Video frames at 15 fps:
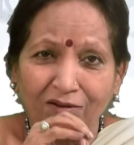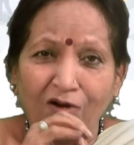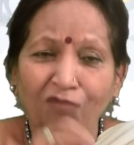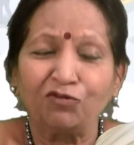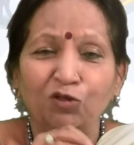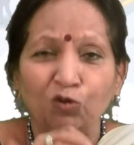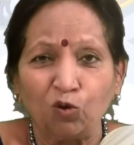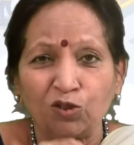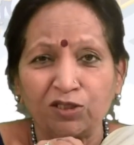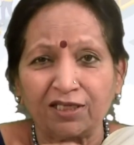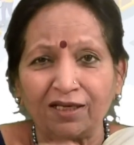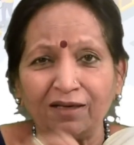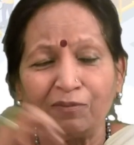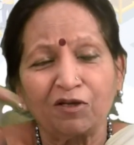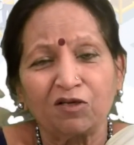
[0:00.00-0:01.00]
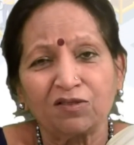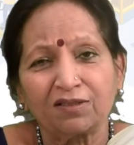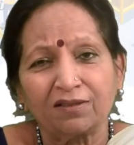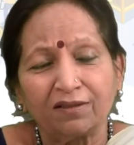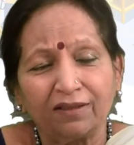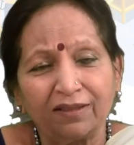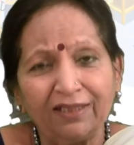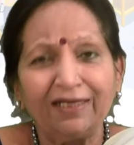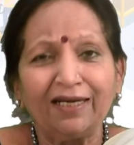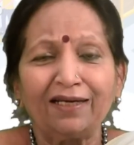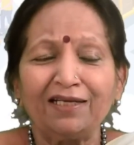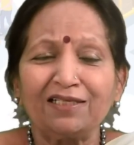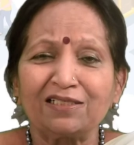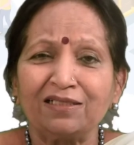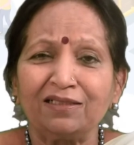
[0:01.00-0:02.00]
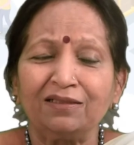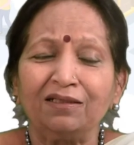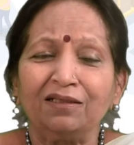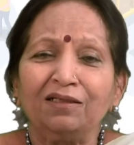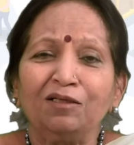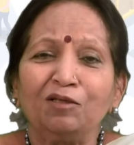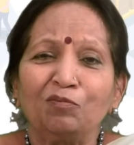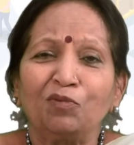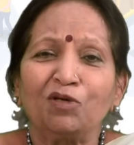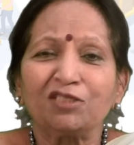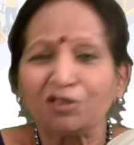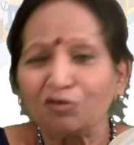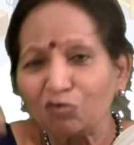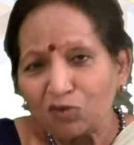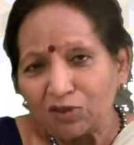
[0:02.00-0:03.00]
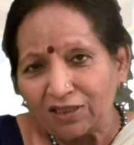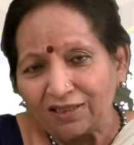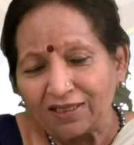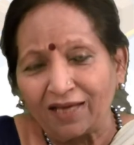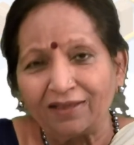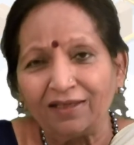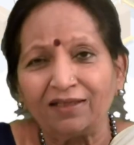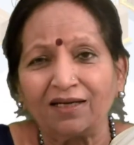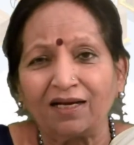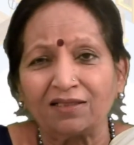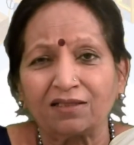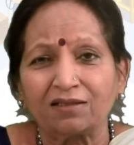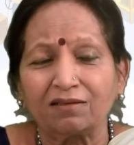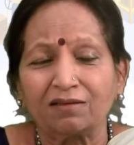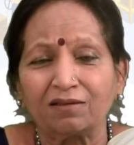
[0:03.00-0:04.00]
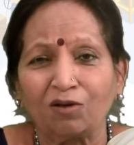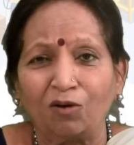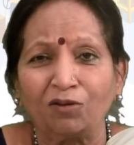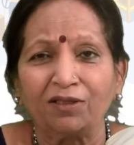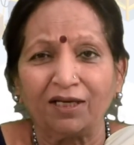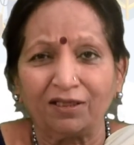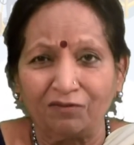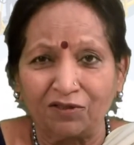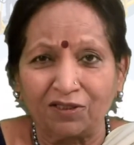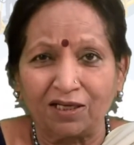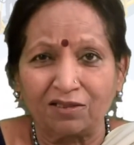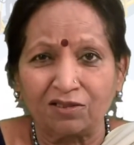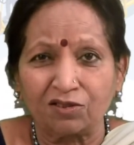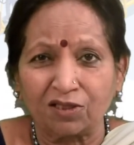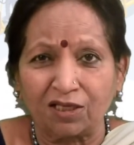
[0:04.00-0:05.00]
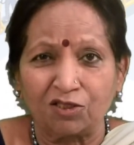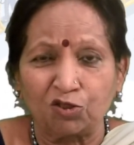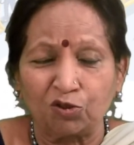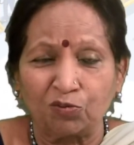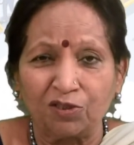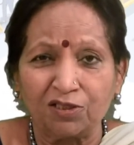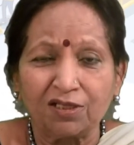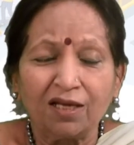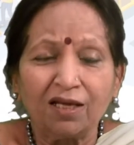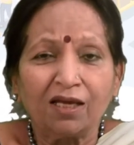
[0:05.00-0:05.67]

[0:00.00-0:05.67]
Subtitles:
the wholesaler, because retailer is the person who's in direct contact with consumers.